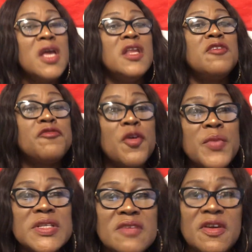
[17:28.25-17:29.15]
The
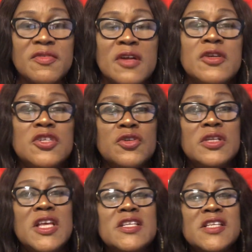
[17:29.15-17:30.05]
formative evaluation
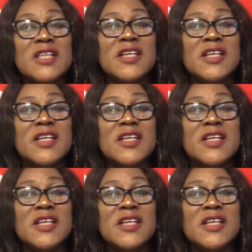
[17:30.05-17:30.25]
is that